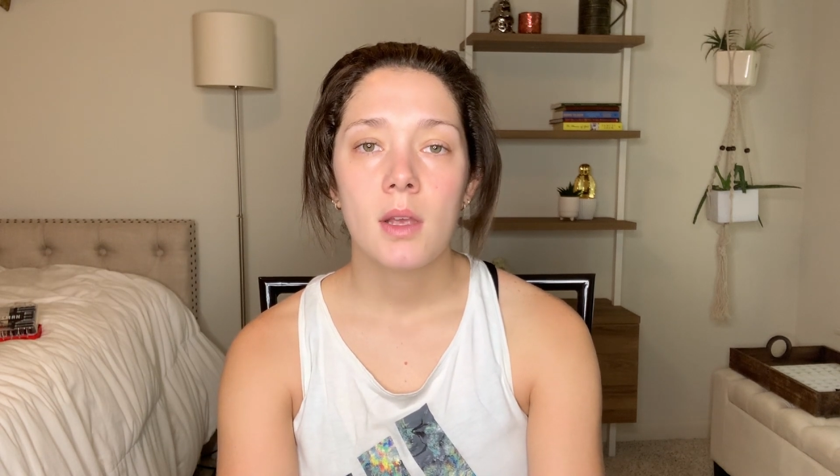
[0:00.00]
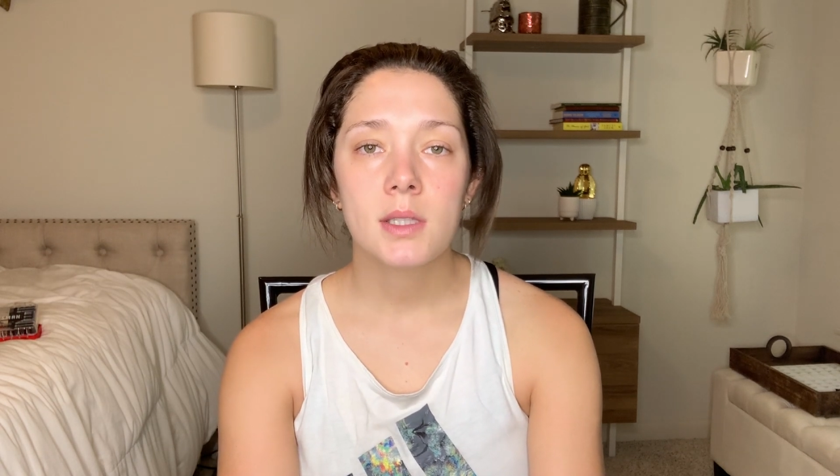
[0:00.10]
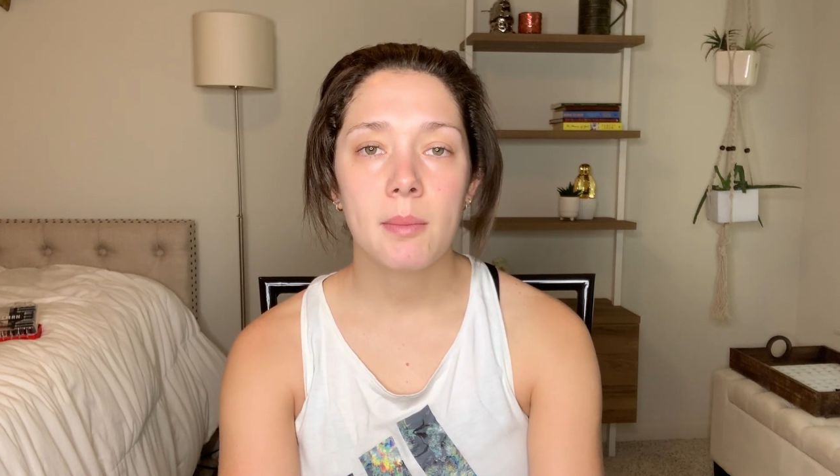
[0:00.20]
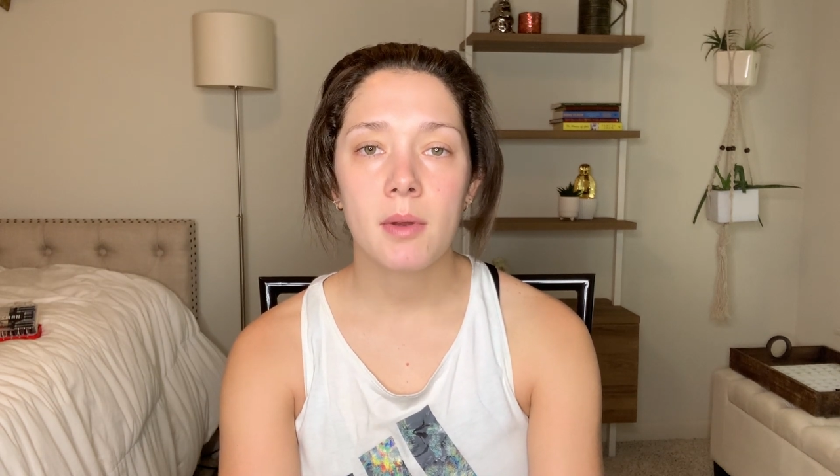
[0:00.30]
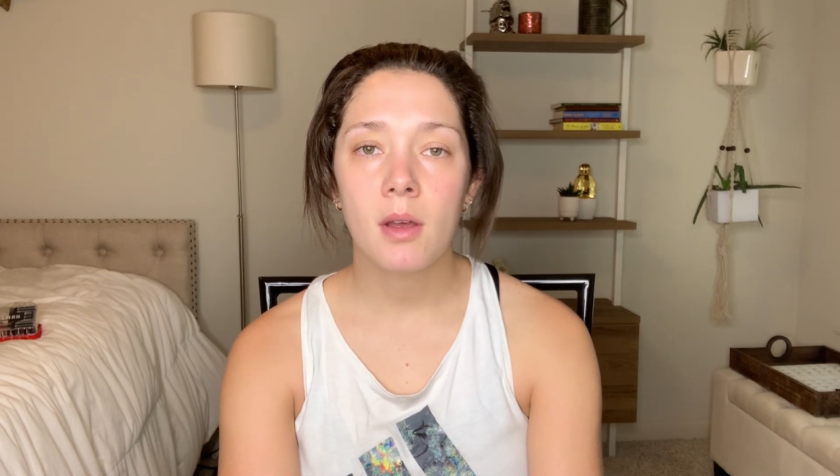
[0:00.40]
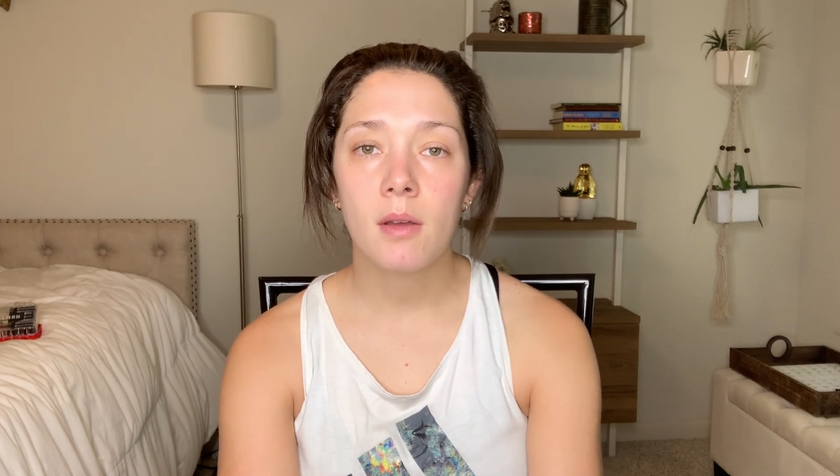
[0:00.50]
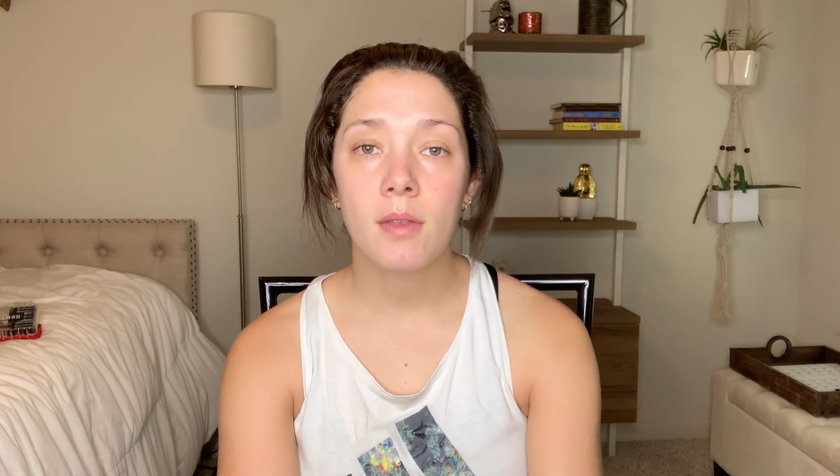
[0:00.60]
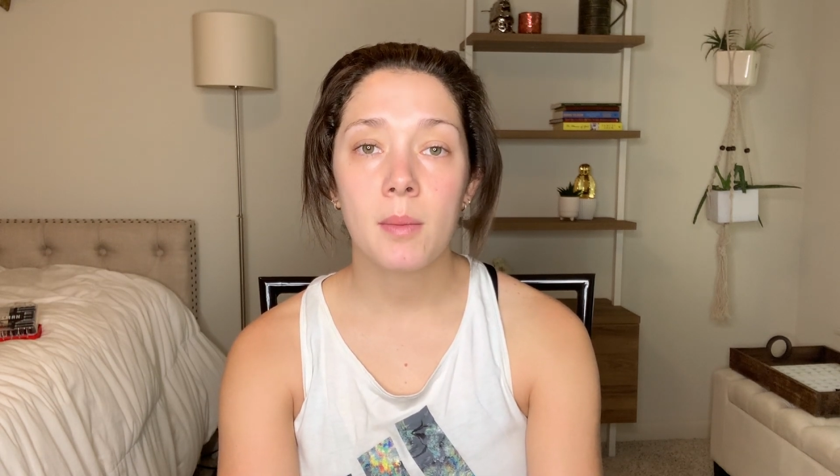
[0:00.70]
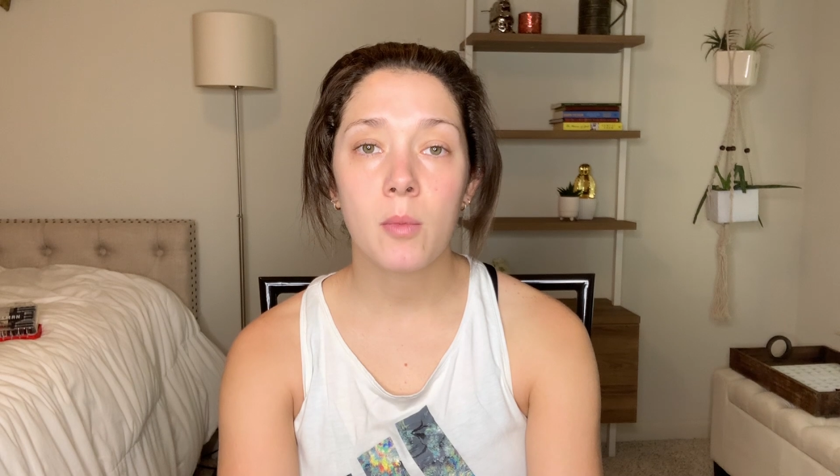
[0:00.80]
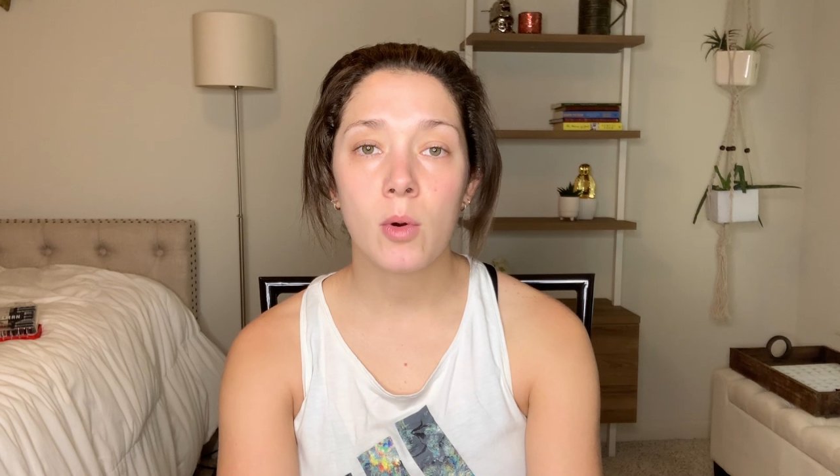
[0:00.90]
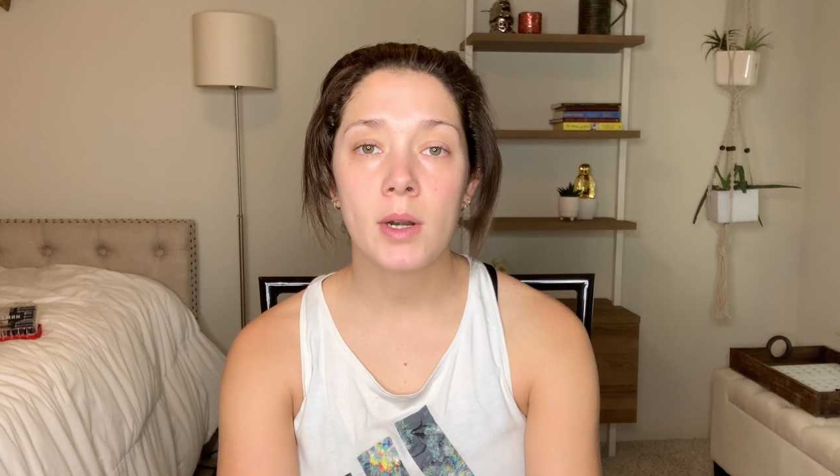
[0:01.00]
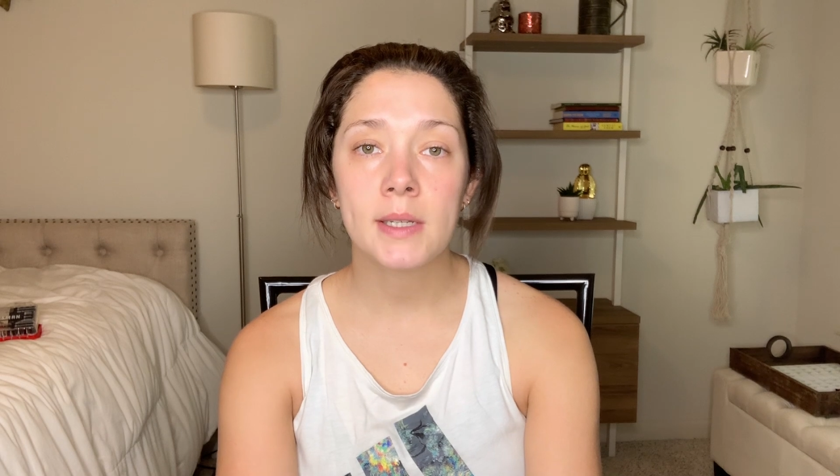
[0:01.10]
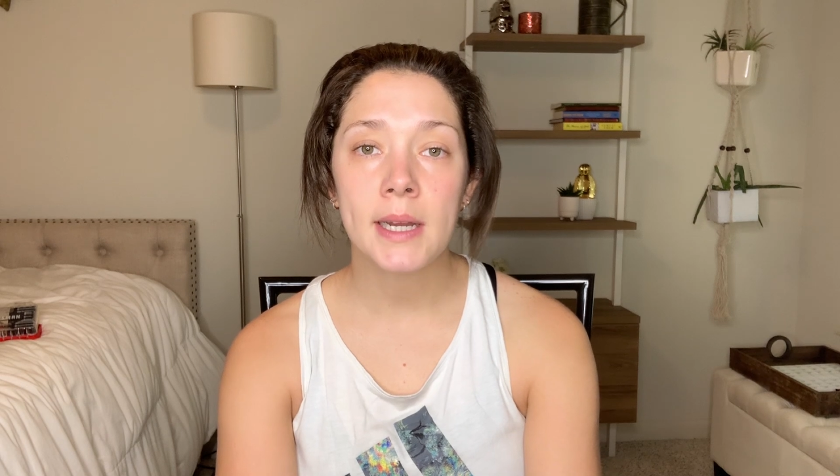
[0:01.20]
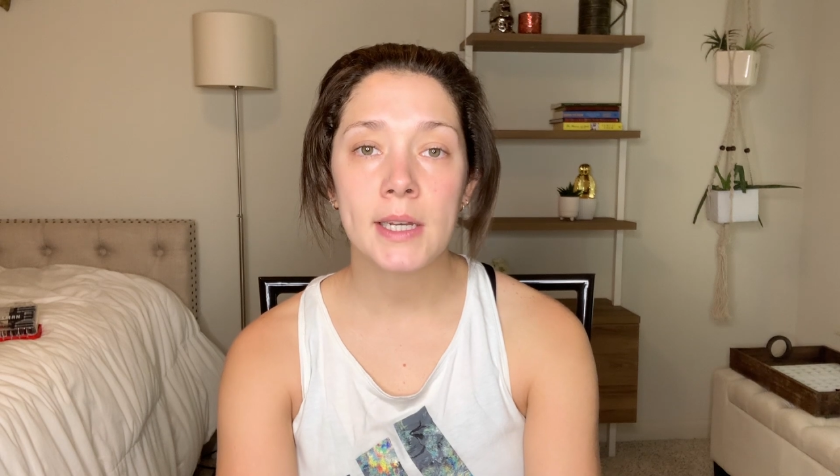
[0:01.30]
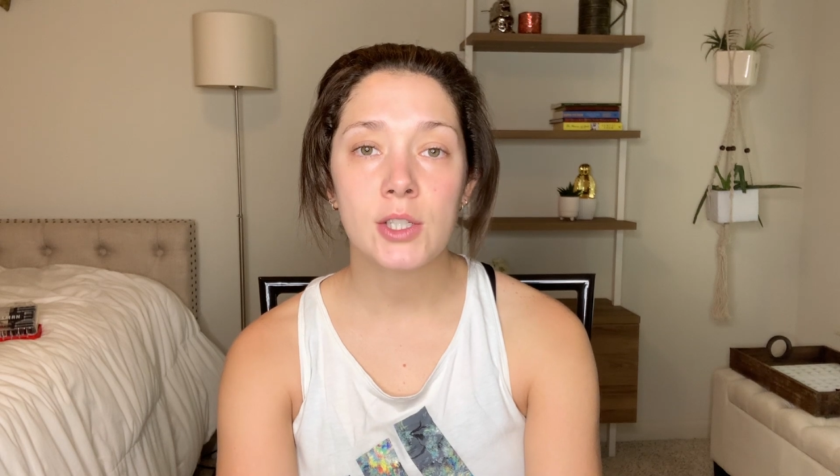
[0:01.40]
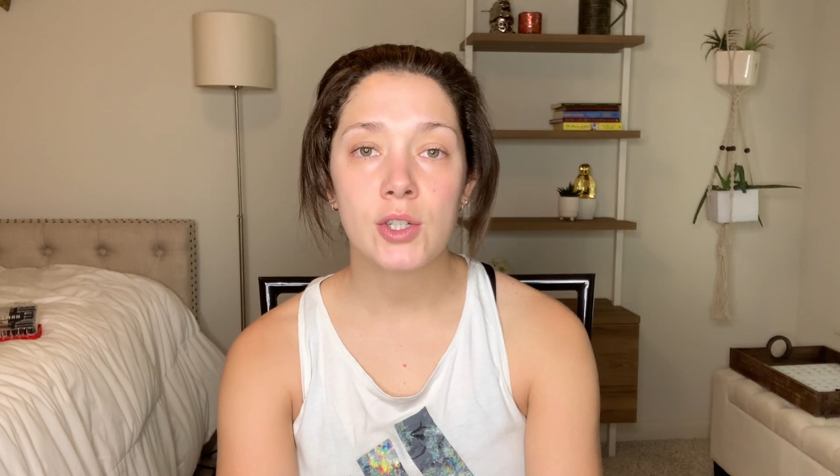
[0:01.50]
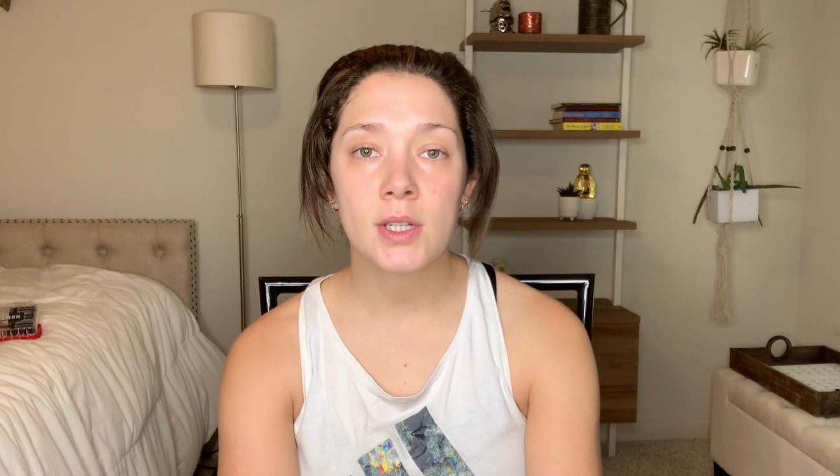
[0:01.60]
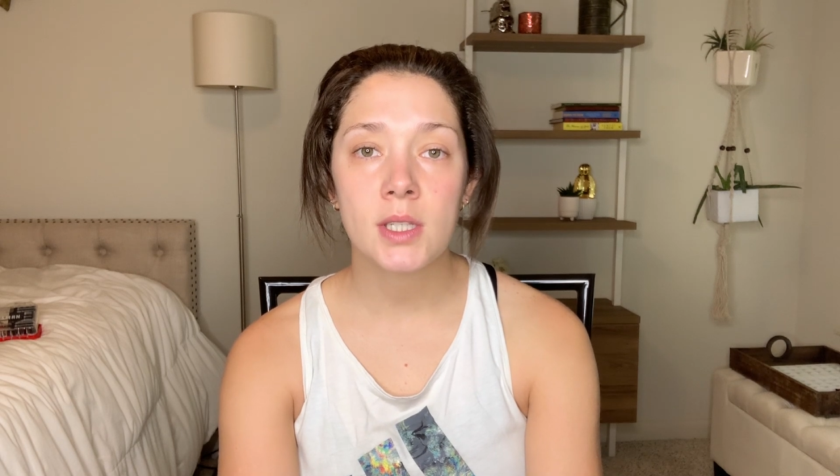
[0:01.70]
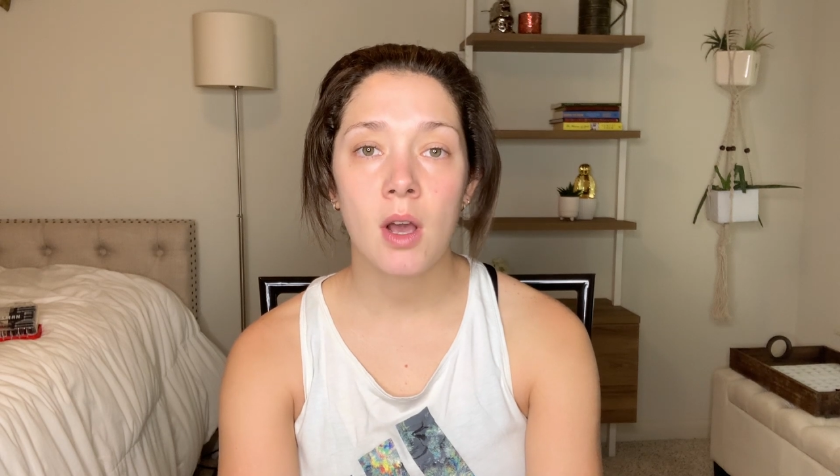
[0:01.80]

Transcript: some of the more dangerous